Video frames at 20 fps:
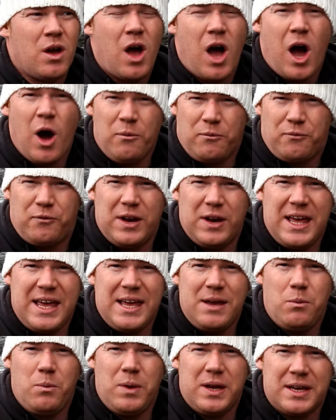
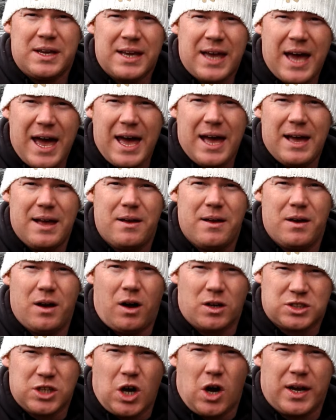Hopefully we can get
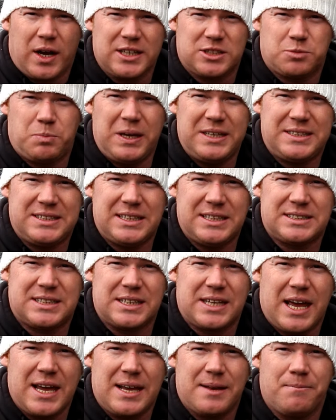our target species
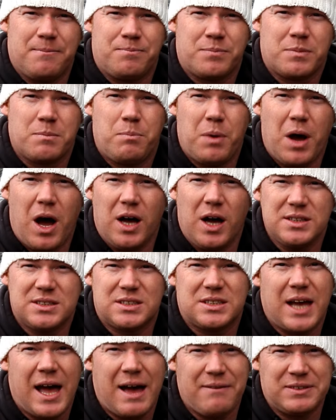today.
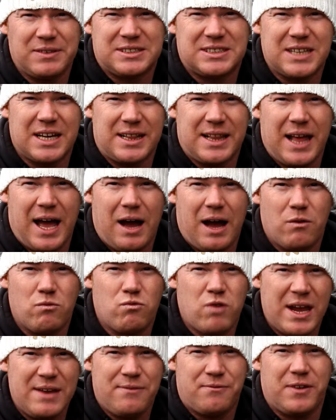But having said that,
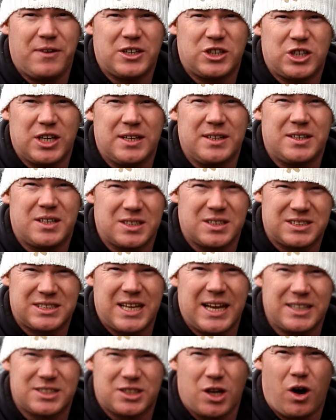ray fishing does
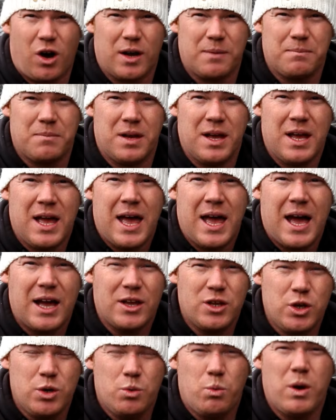take time
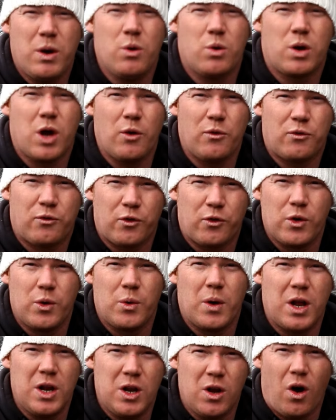and you will go
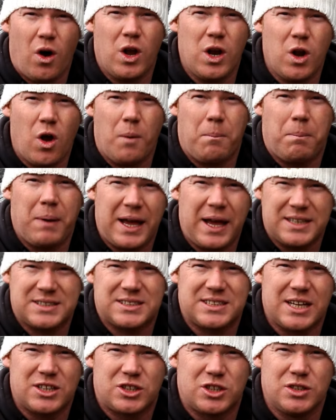through a lot blank
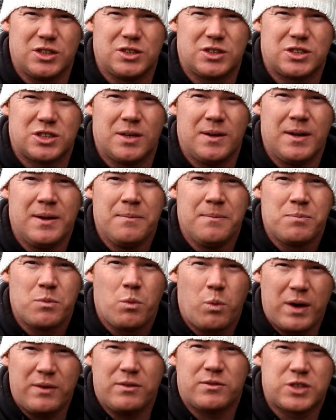sessions
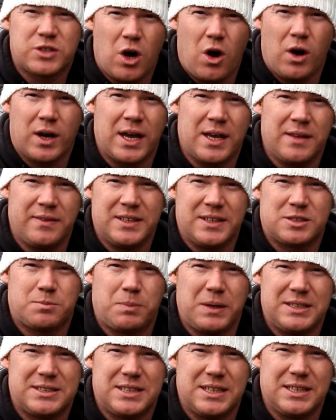when targeting this
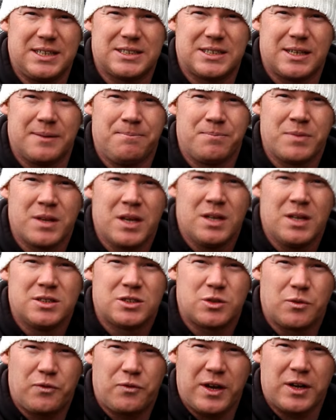species.
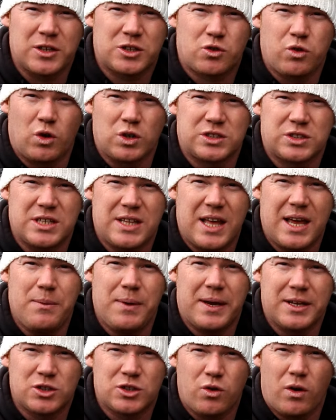So fingers crossed today
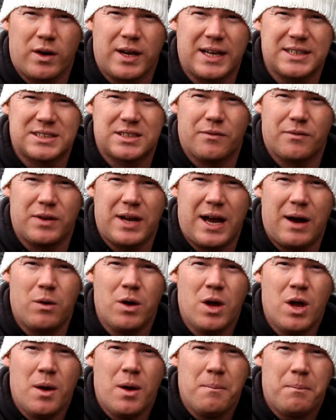we can try and get something out.
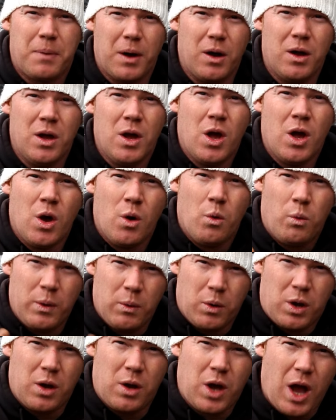But we
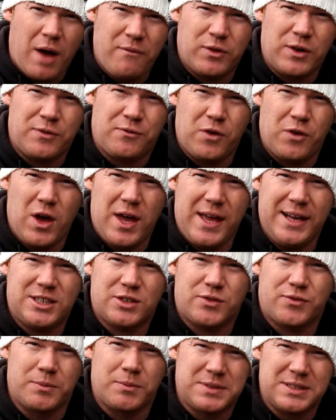will cover the
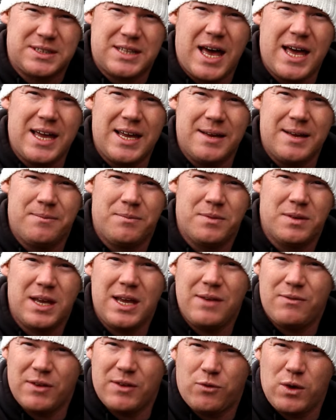footage from today,
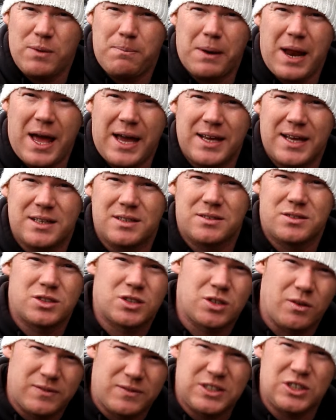even if we blank, to
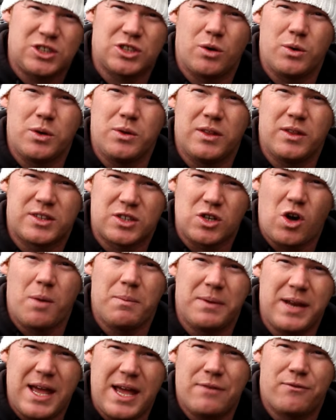obviously show you the
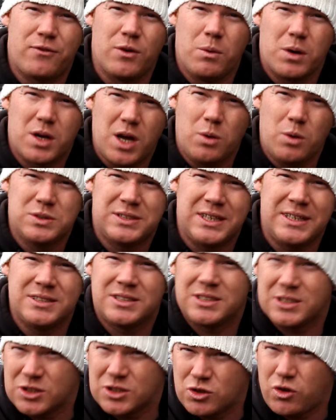time and the effort what goes in
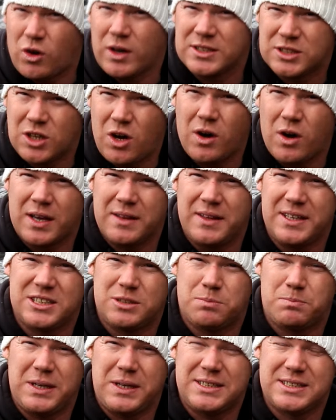to try and target this
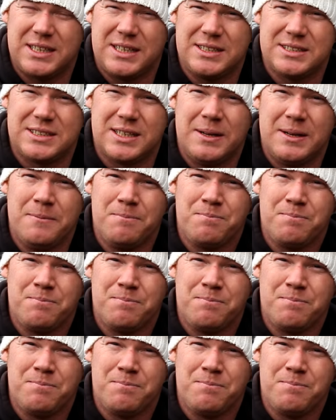species.